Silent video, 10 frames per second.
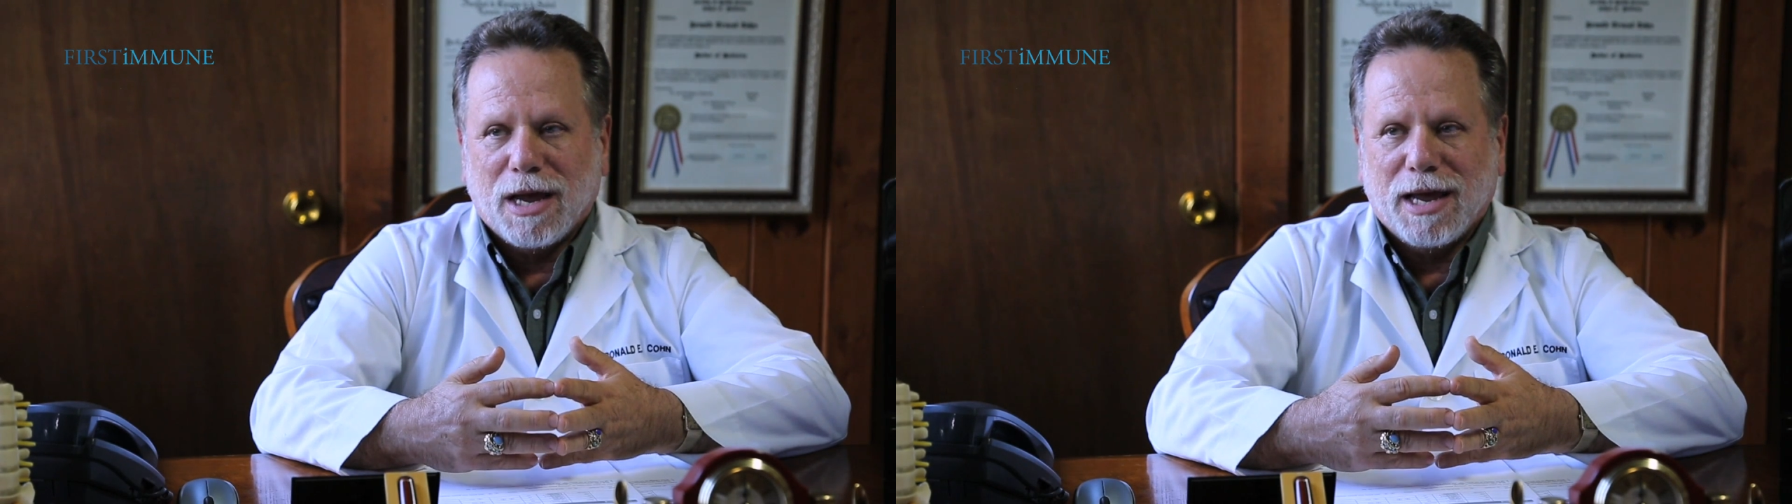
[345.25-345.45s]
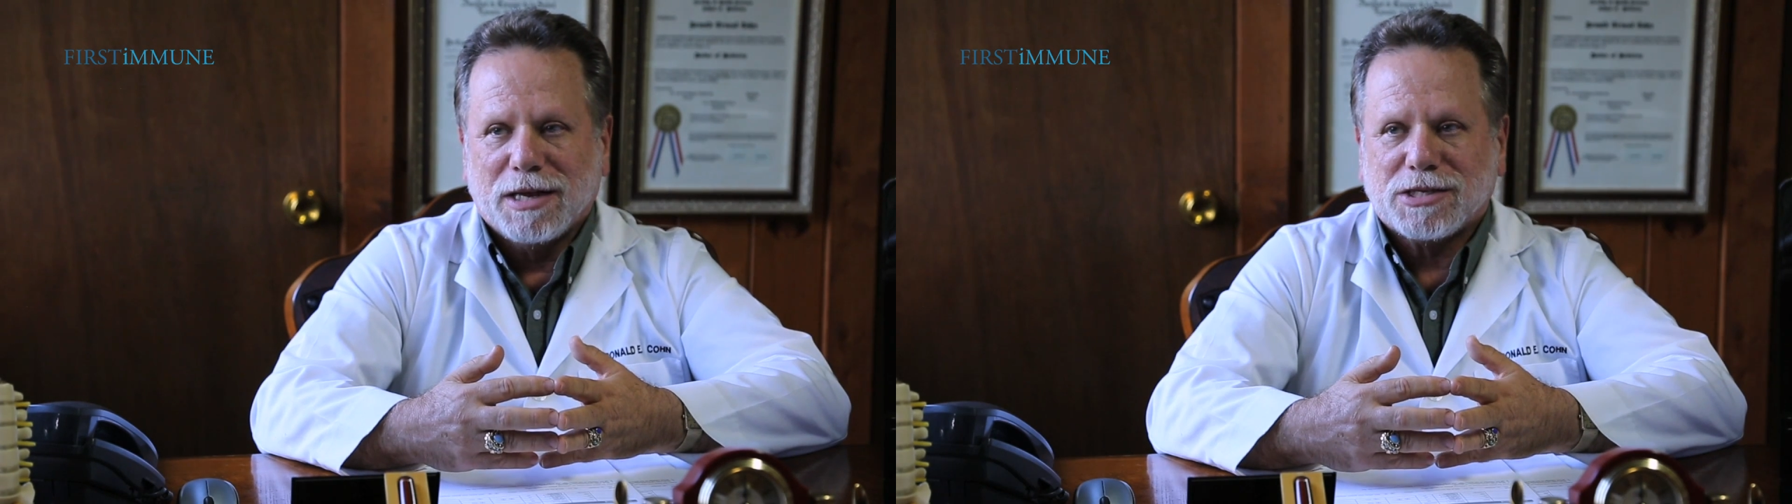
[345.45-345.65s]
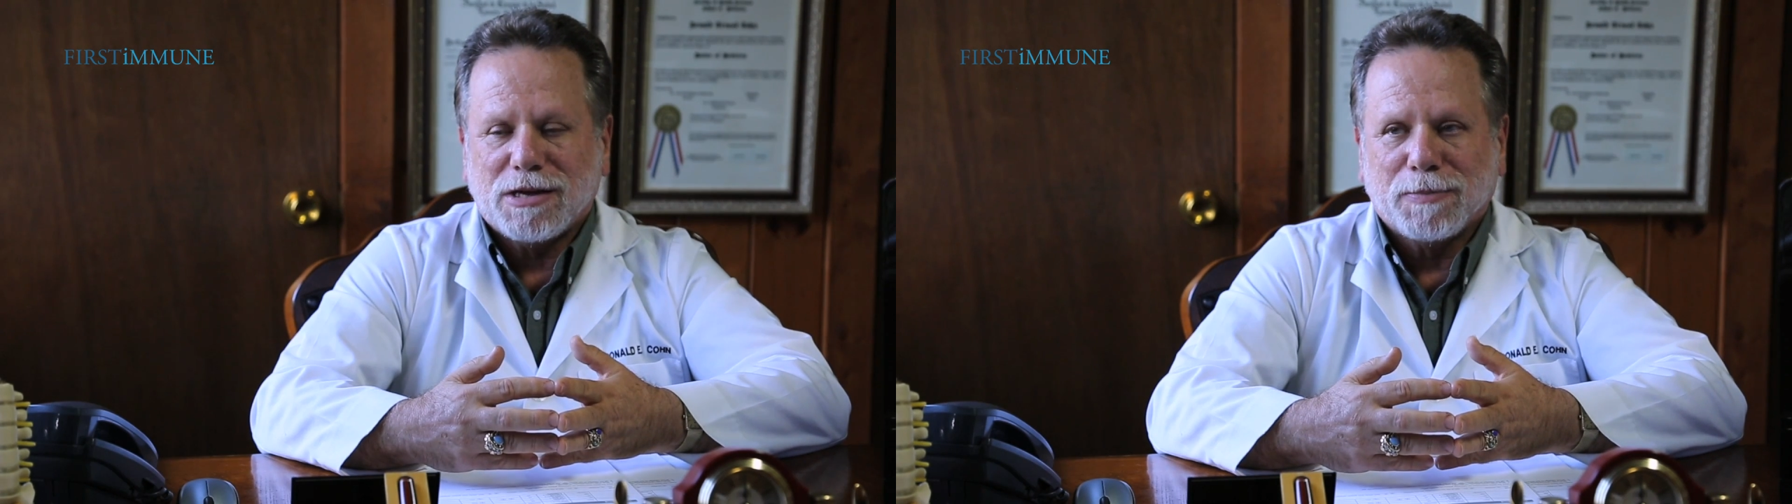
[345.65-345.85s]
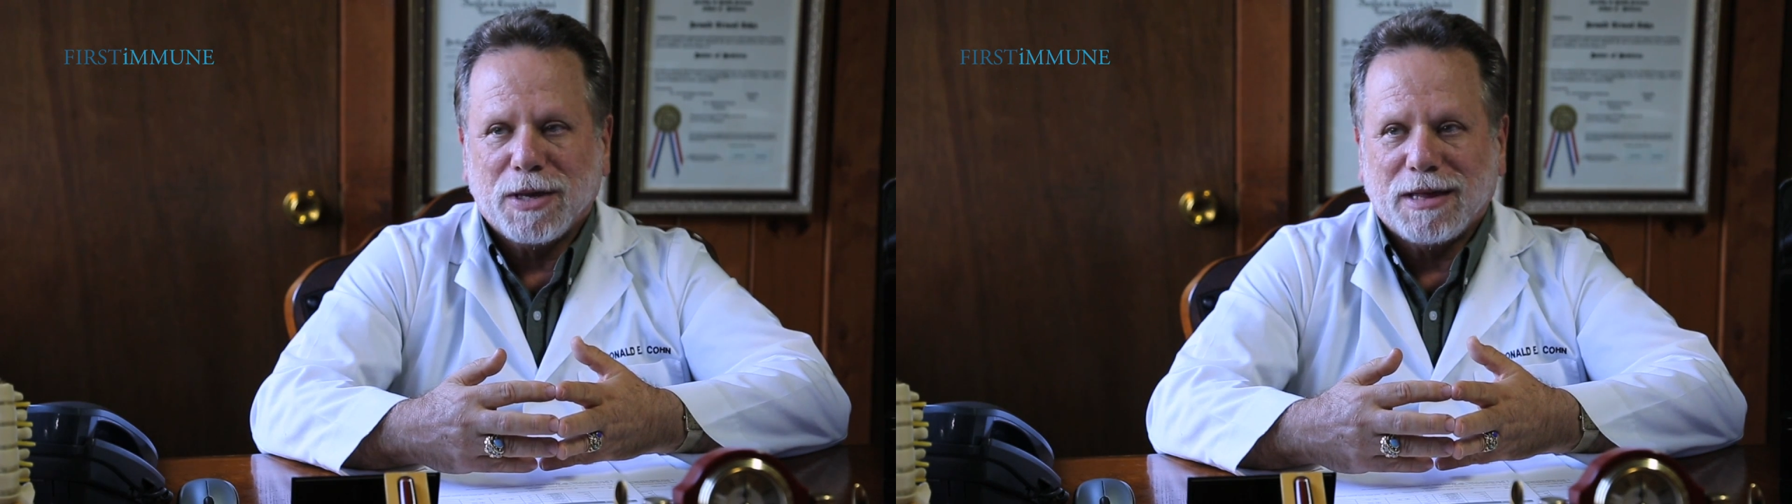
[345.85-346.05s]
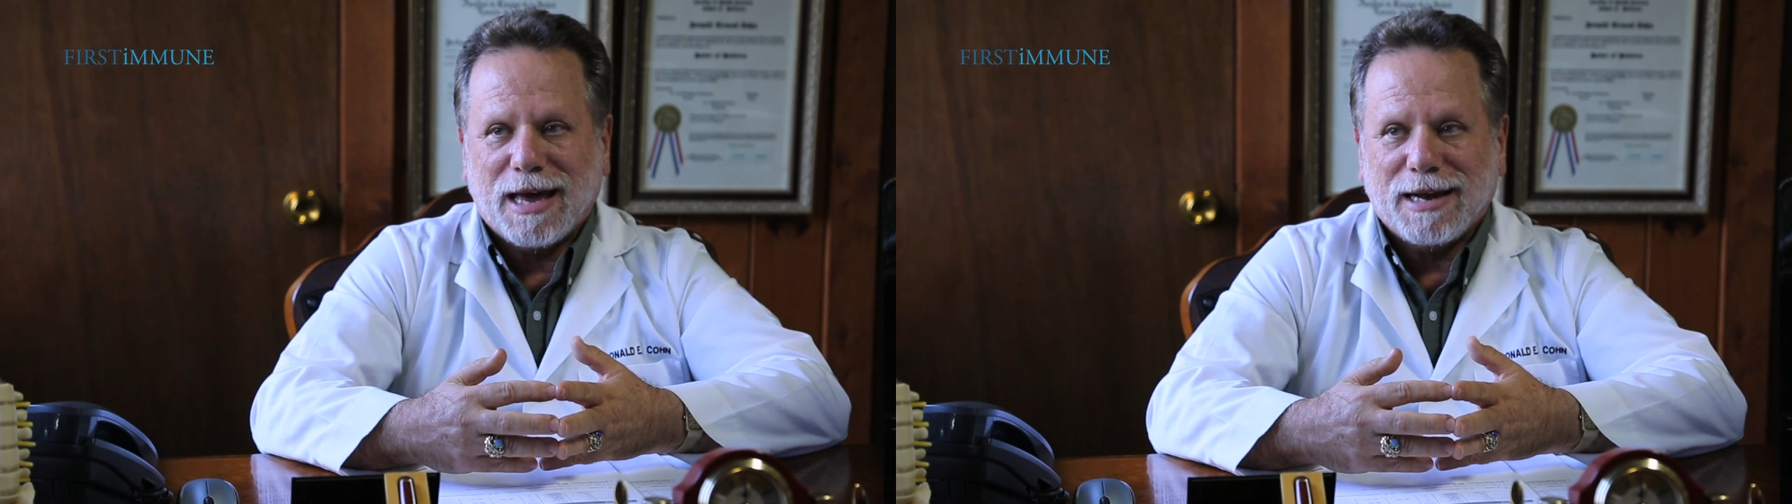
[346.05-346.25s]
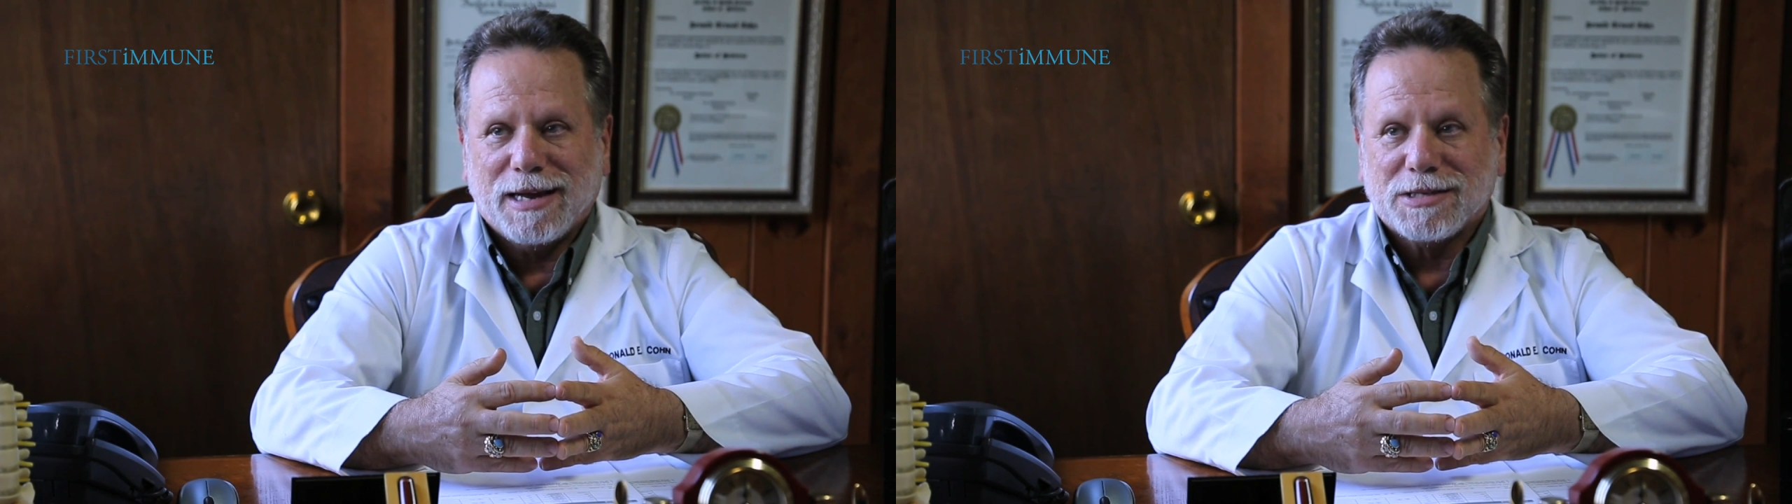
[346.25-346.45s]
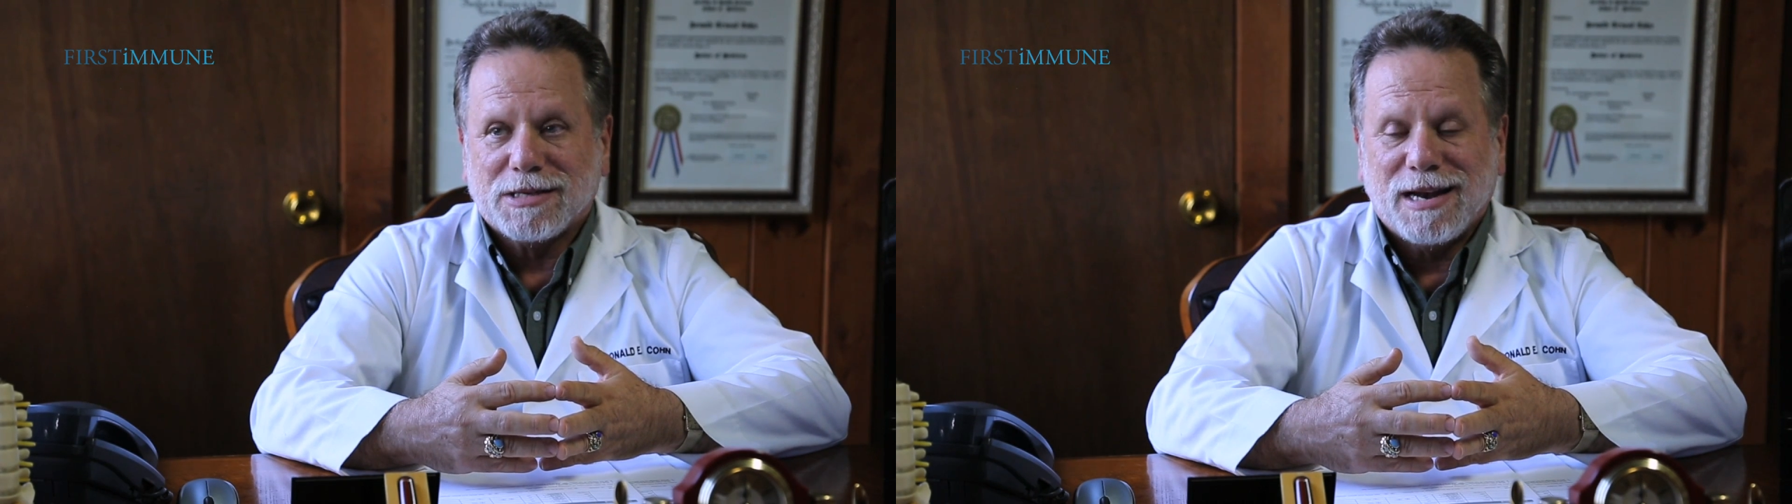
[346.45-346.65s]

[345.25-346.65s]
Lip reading: It is something that is